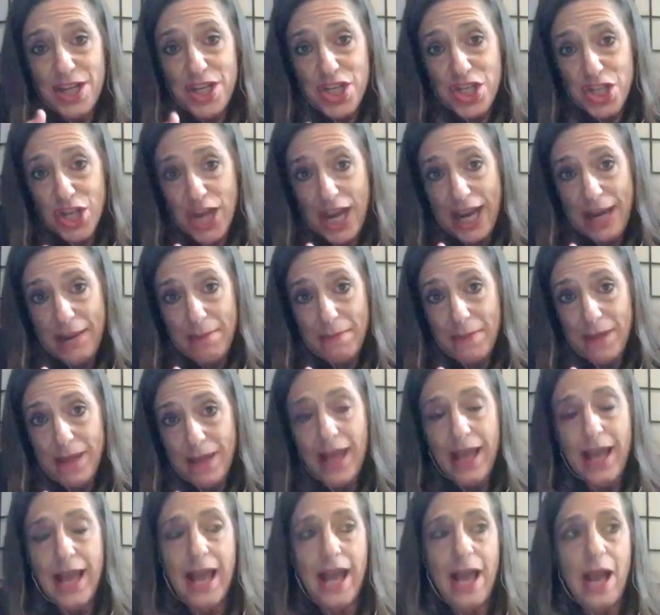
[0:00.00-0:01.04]
shame,
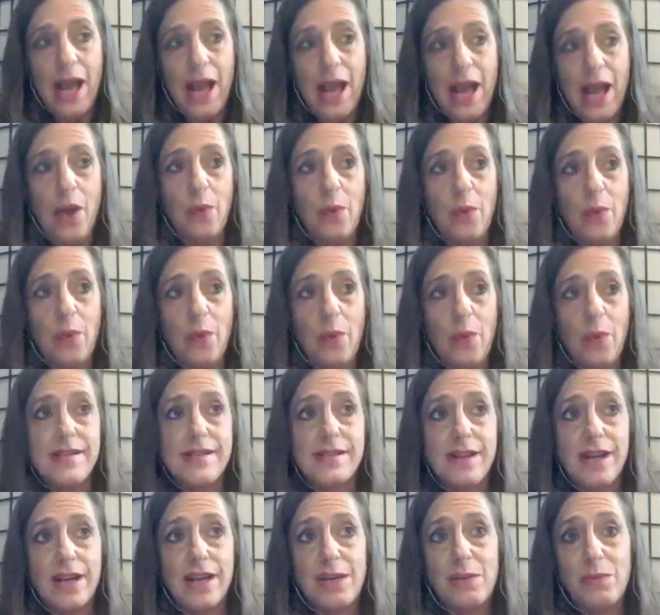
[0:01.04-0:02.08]
we stay
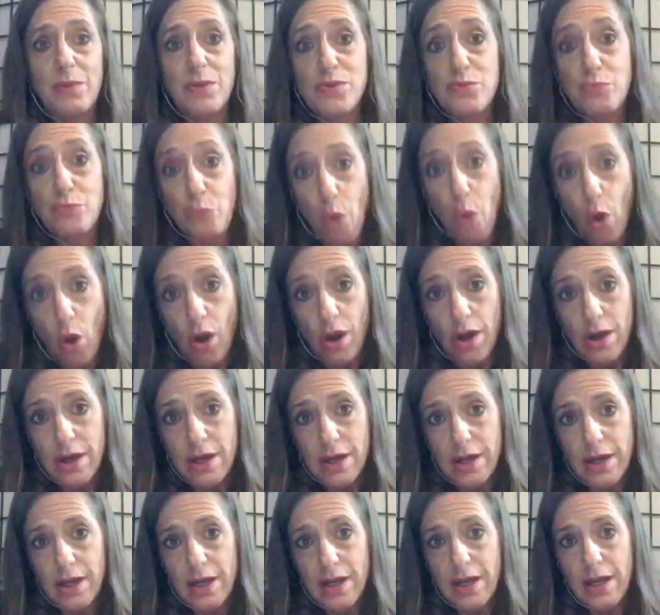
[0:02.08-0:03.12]
stuck in what's wrong,
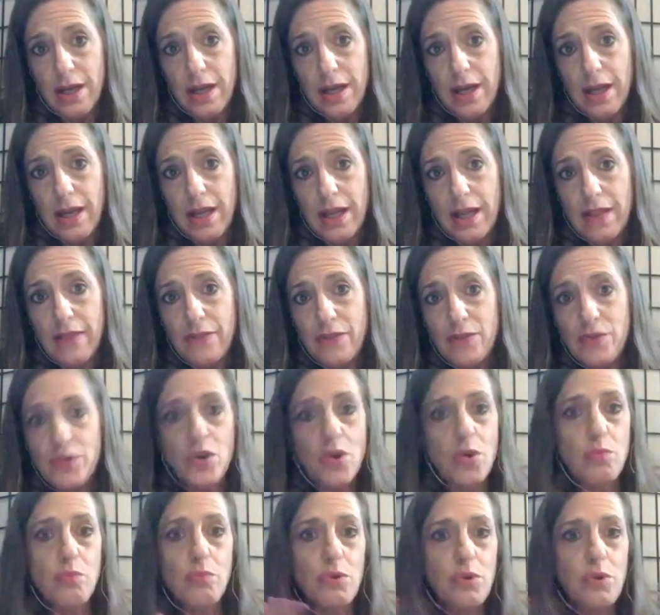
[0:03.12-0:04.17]
there's
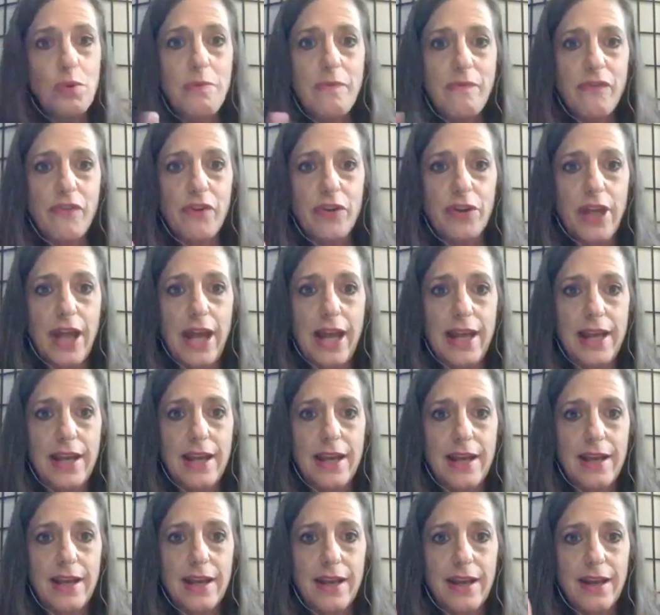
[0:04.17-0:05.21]
no room for like
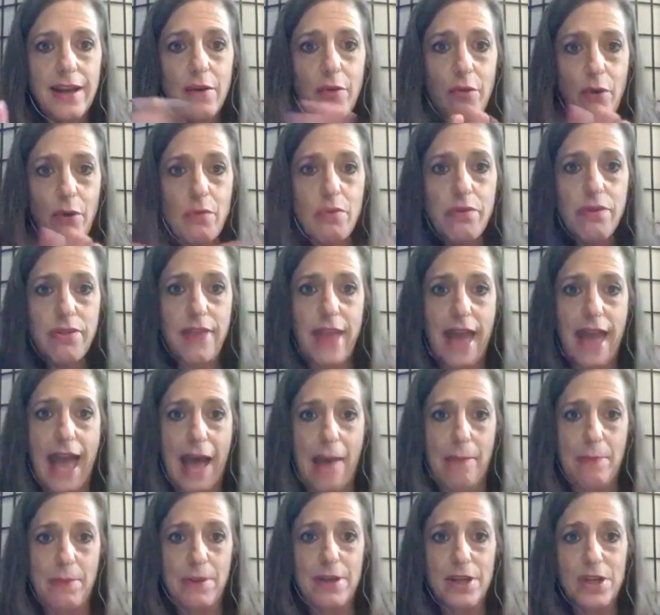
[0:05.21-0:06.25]
growth to
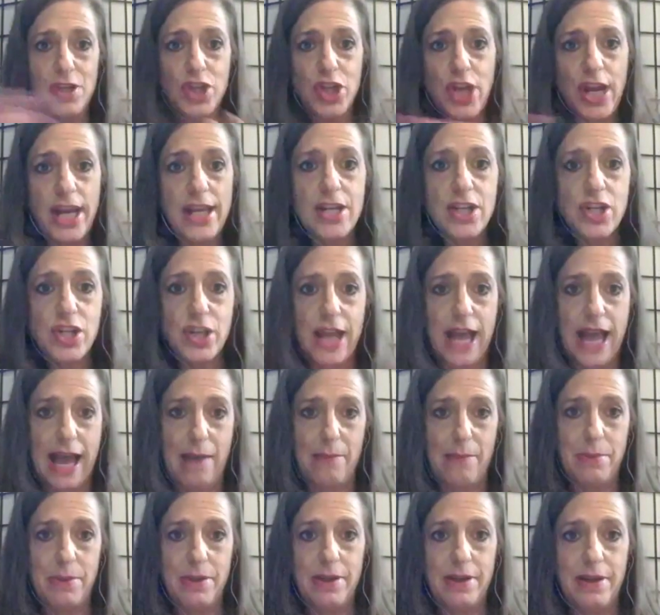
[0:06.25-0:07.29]
happen and change to
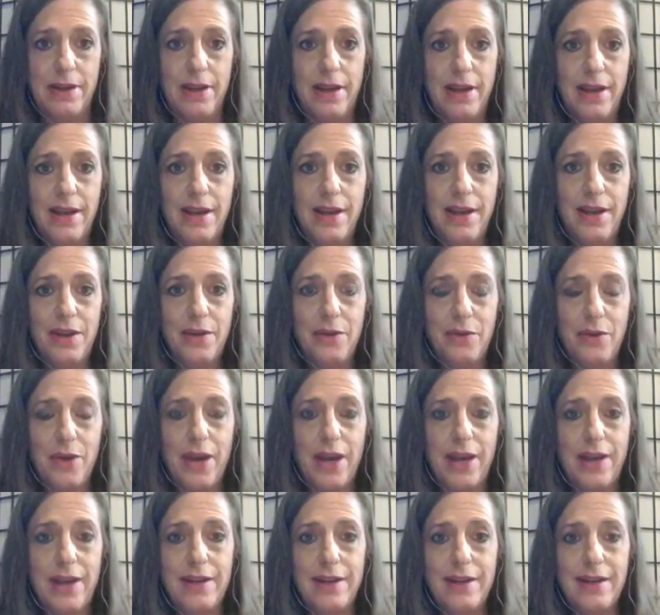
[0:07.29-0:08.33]
happen,
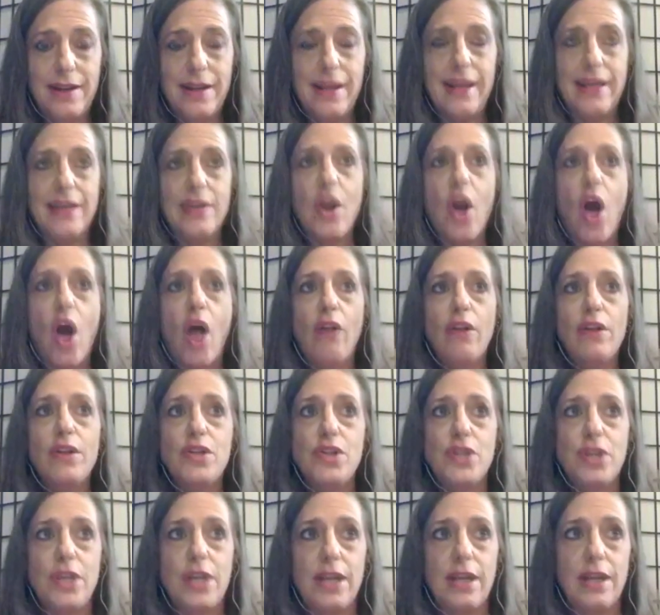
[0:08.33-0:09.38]
right?
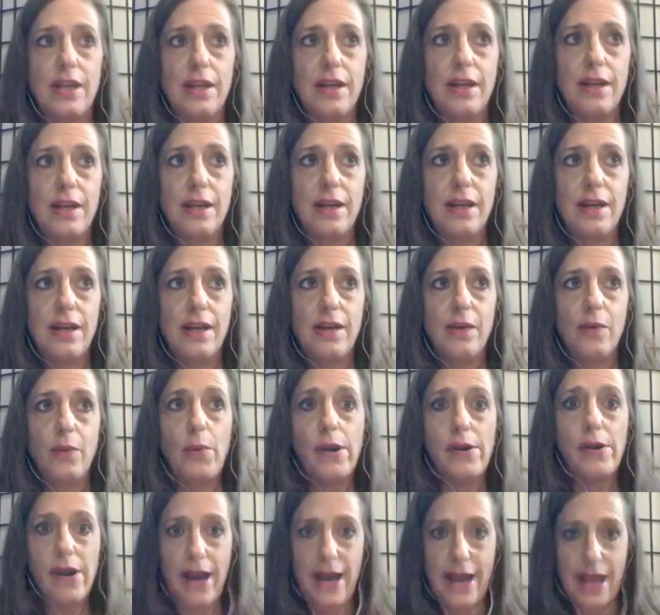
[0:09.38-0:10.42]
Acknowledging
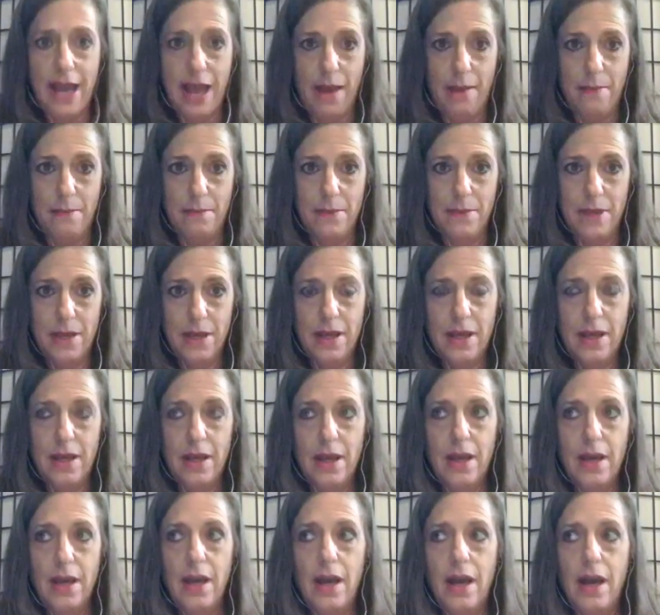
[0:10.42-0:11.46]
where I am,
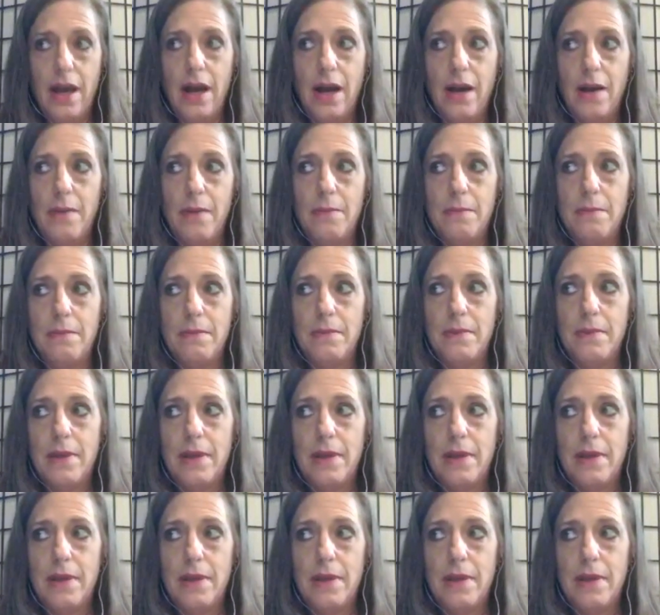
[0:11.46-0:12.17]
um,